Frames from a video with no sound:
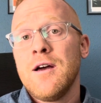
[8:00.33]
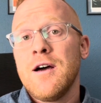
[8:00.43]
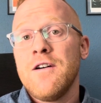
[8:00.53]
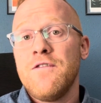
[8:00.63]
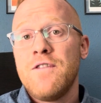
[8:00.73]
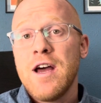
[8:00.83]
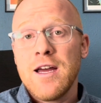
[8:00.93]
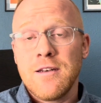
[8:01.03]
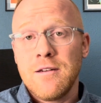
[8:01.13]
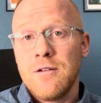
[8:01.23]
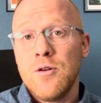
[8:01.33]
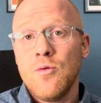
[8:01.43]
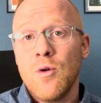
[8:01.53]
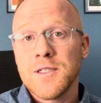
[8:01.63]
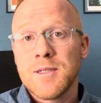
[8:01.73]
a vet who
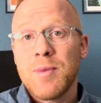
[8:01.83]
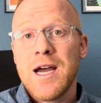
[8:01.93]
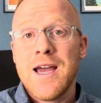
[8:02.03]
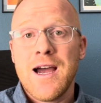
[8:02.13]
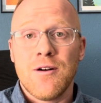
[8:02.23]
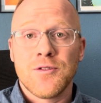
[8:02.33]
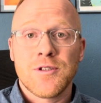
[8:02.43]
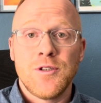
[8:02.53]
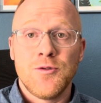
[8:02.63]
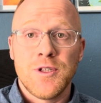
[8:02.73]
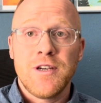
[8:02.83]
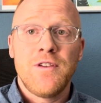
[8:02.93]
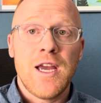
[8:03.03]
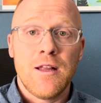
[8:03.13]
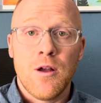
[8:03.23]
wants to buy a house using a
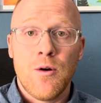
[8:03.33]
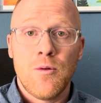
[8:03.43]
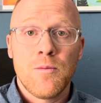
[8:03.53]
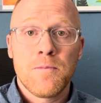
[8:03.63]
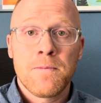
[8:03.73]
VA loan,